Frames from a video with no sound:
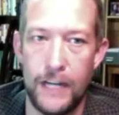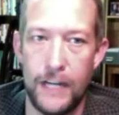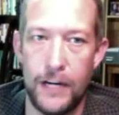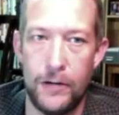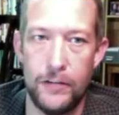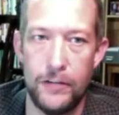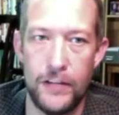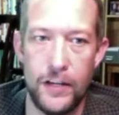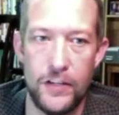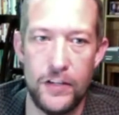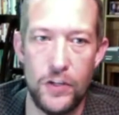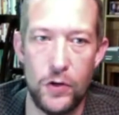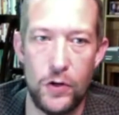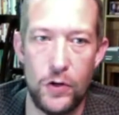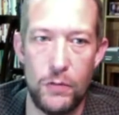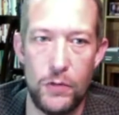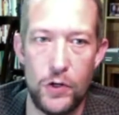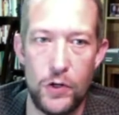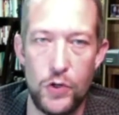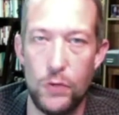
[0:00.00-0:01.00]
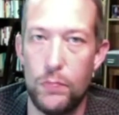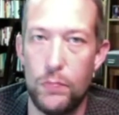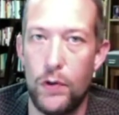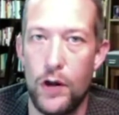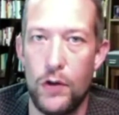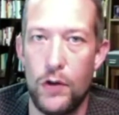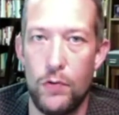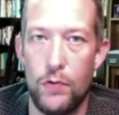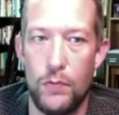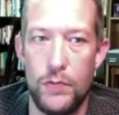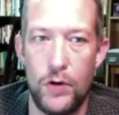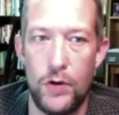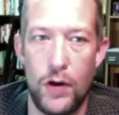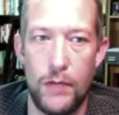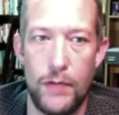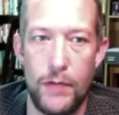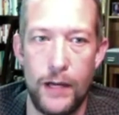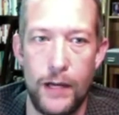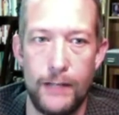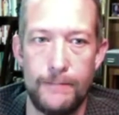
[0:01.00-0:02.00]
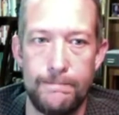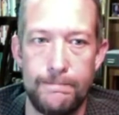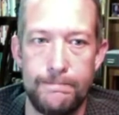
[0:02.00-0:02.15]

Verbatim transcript: I don't think so. Commercial break. We'll be right back.